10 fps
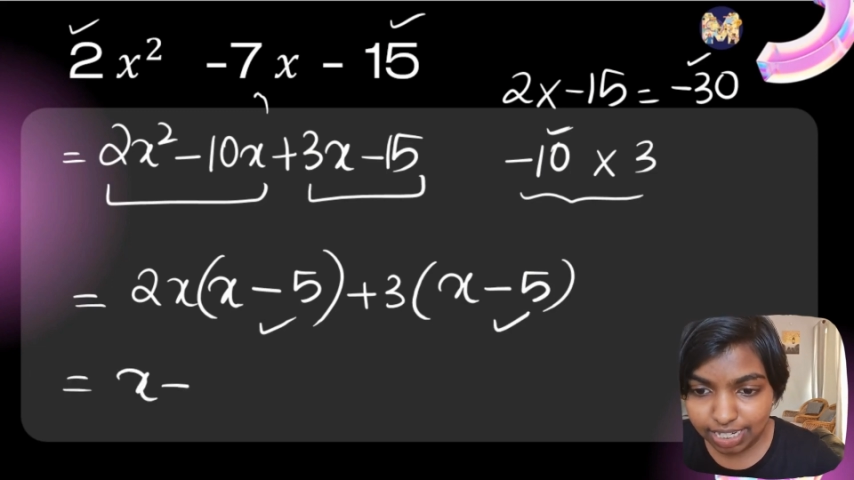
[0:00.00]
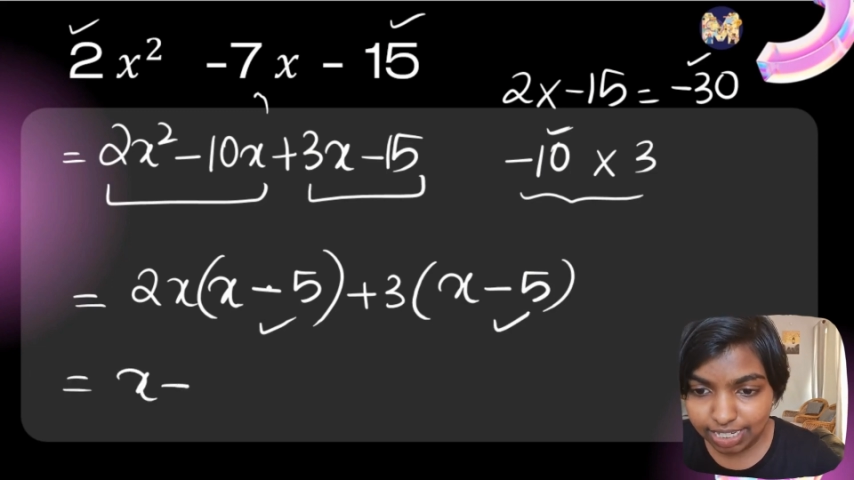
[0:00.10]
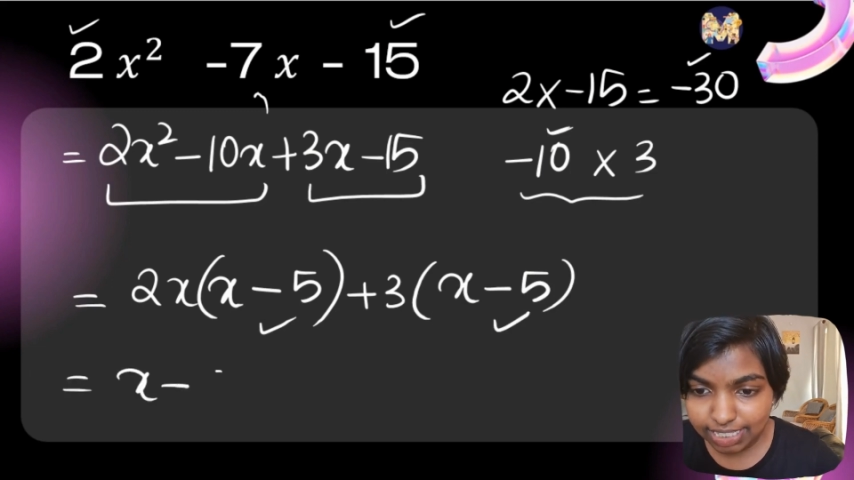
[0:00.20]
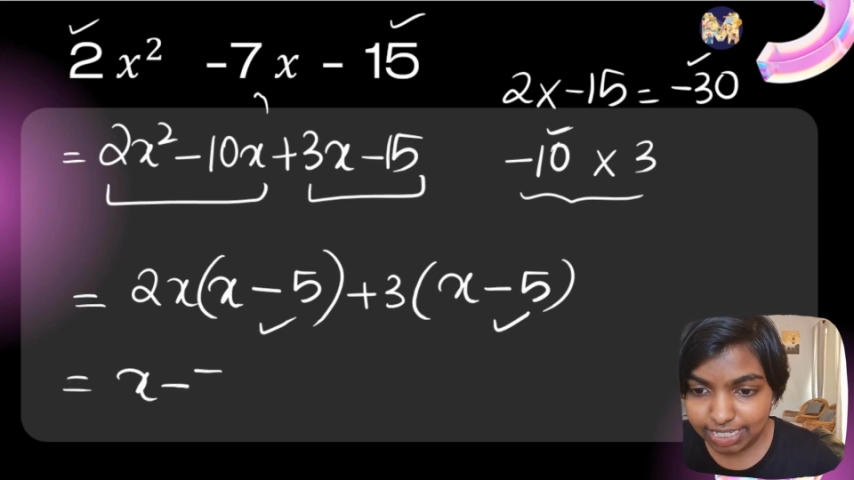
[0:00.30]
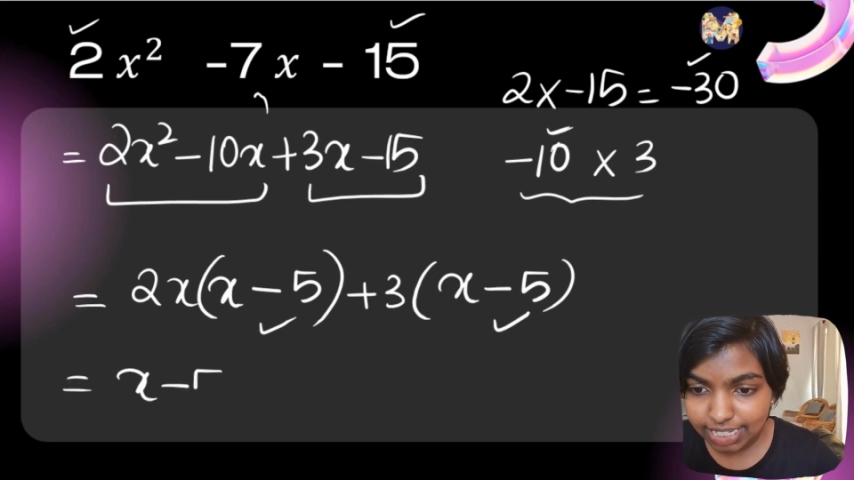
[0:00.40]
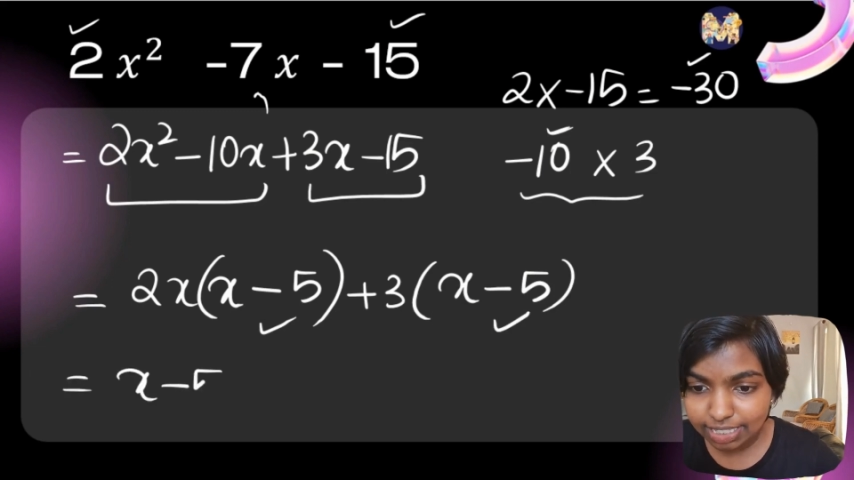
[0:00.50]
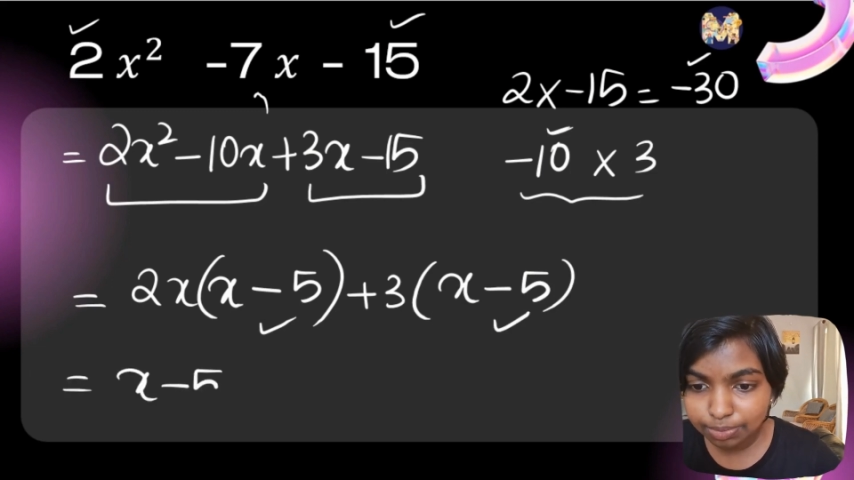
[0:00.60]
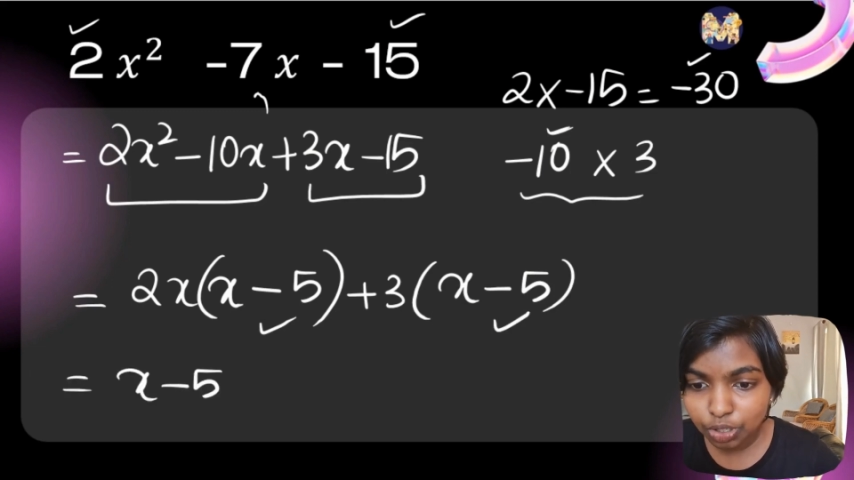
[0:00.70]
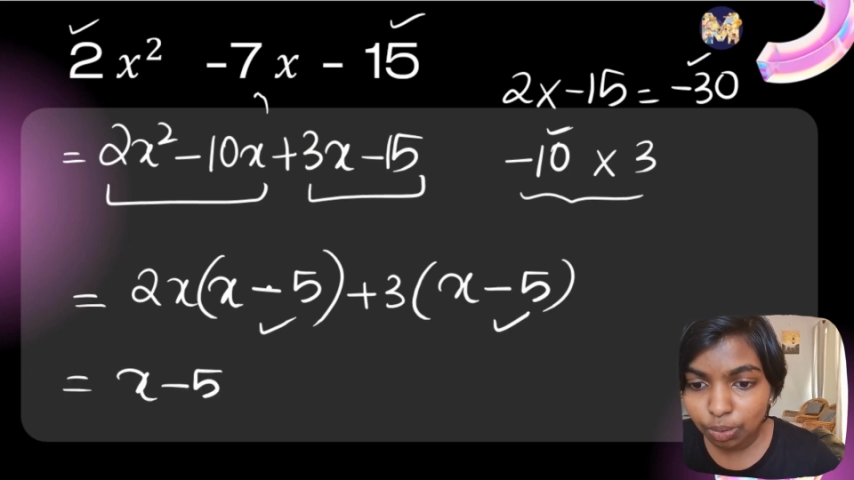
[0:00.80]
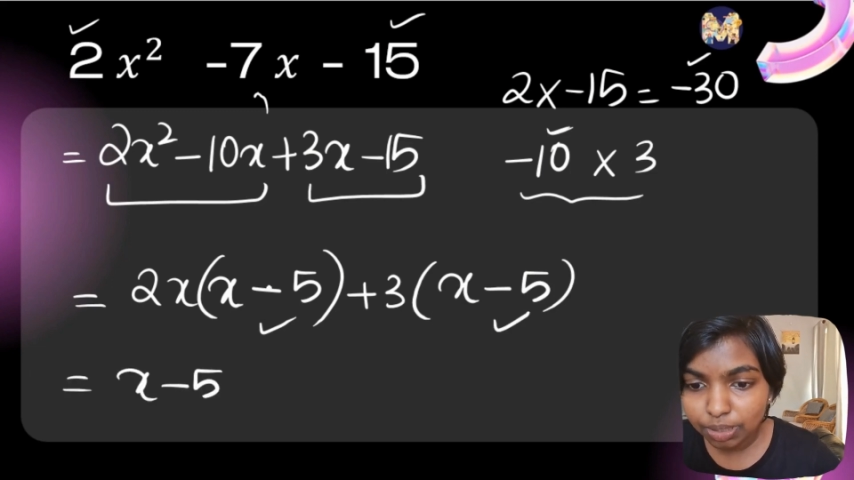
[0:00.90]
Let's take
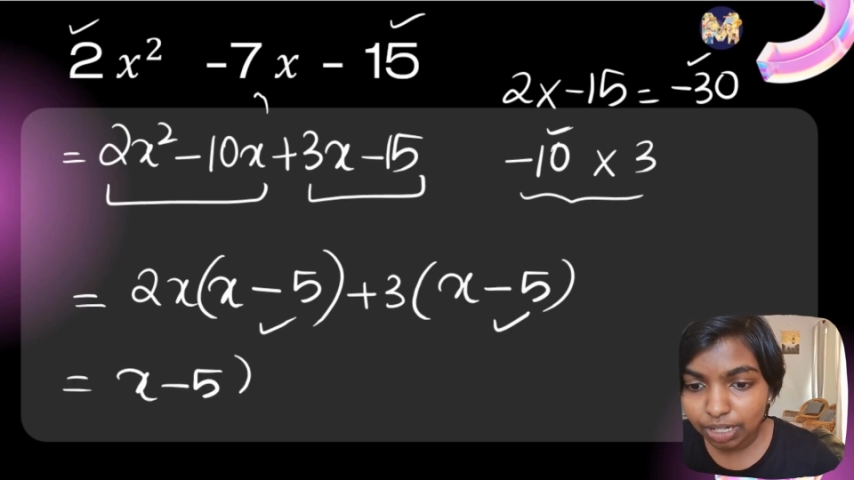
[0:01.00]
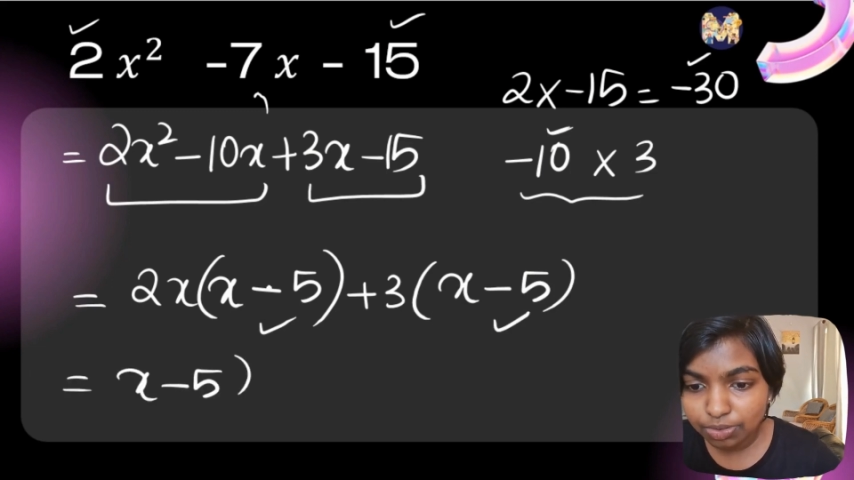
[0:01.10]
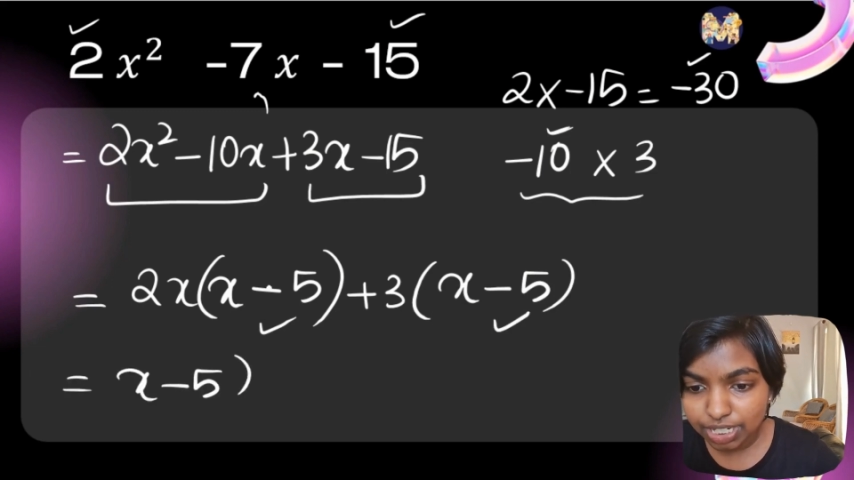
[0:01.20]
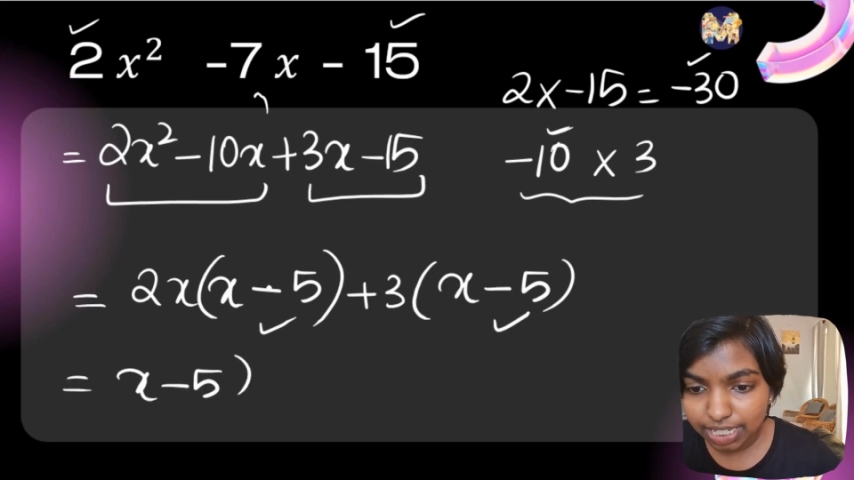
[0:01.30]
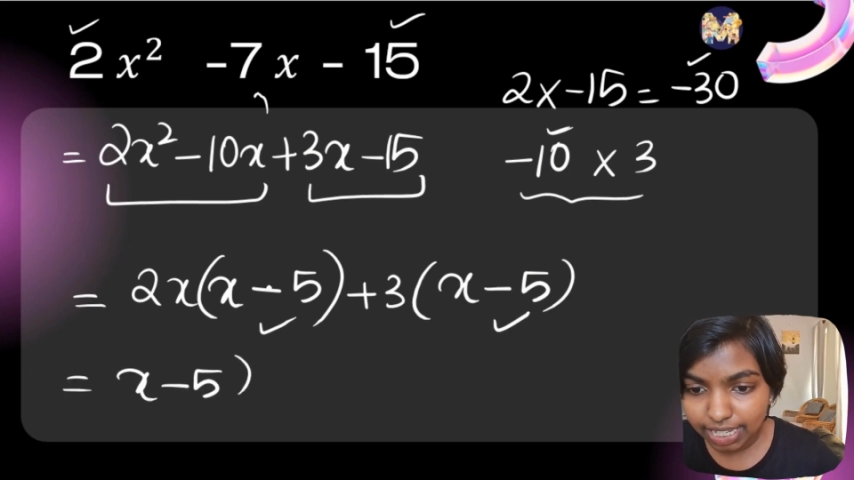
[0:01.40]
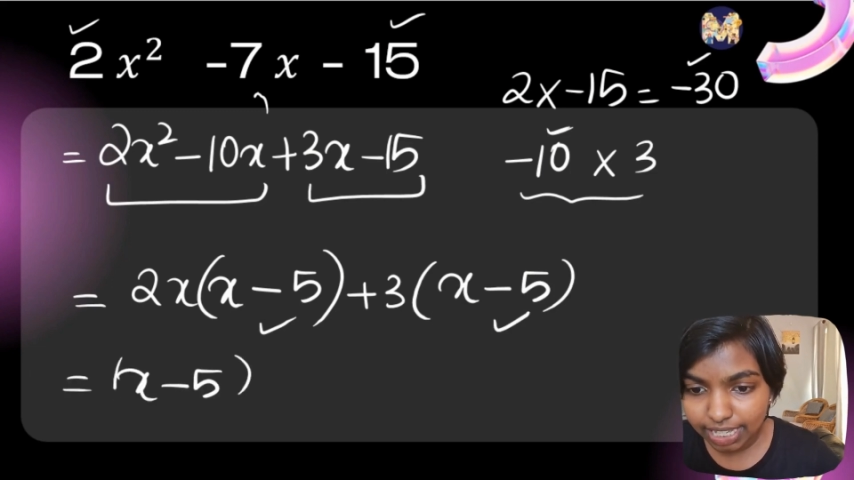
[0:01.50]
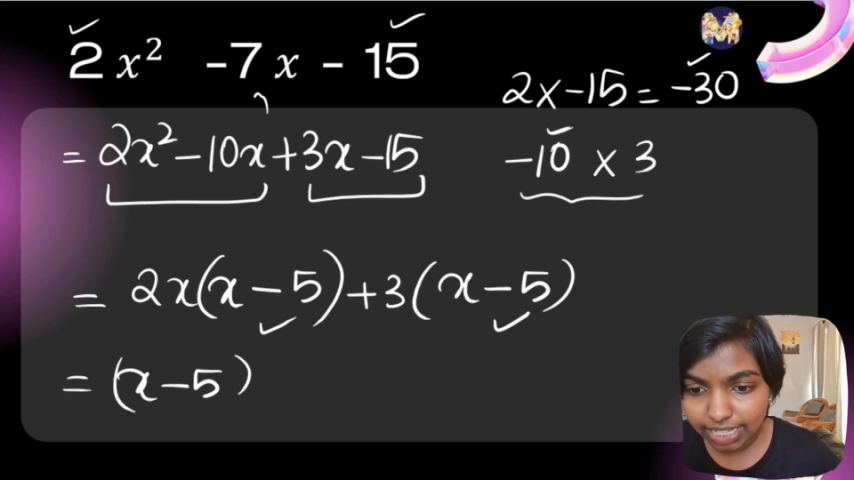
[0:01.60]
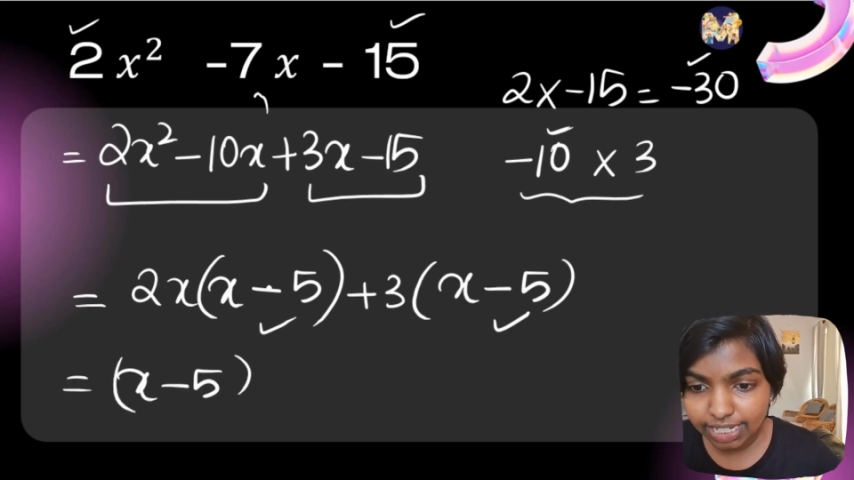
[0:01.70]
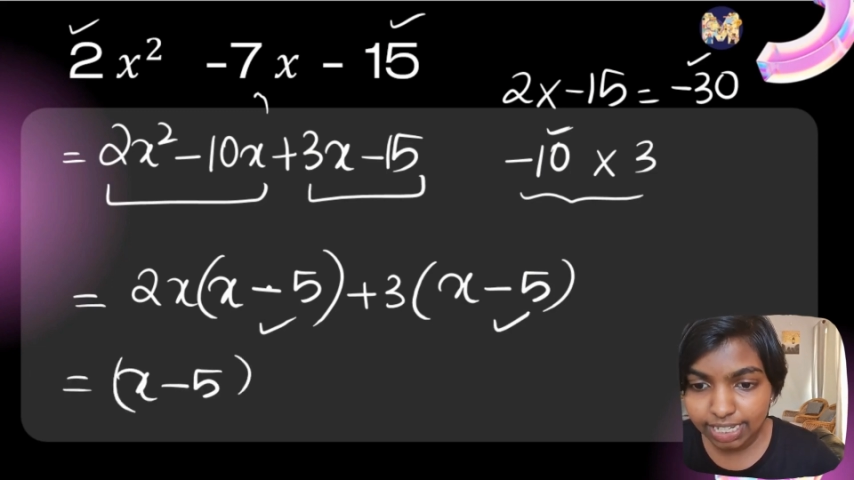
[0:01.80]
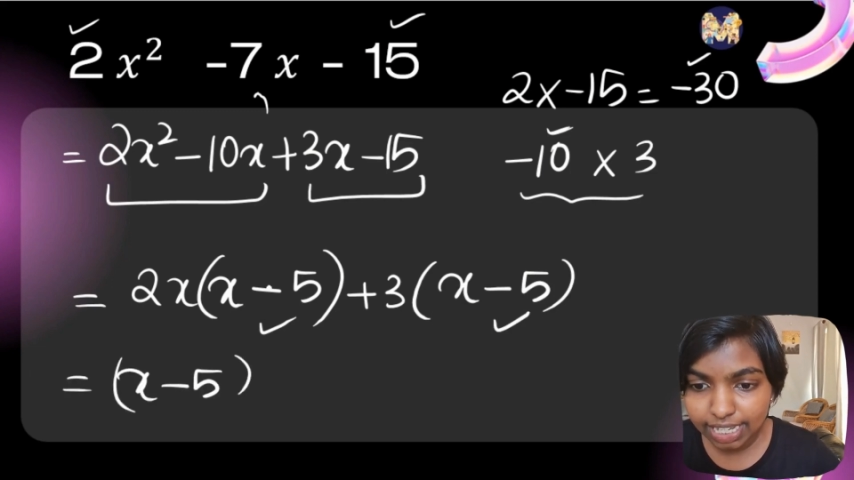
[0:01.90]
them common out
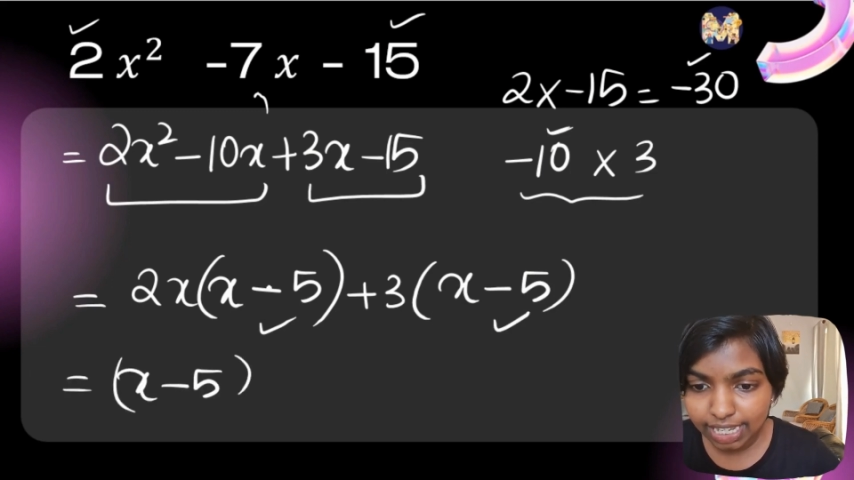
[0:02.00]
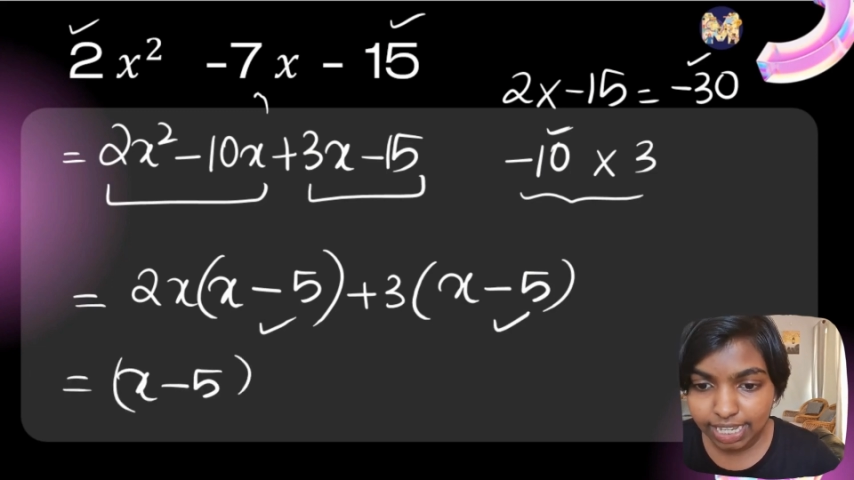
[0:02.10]
again,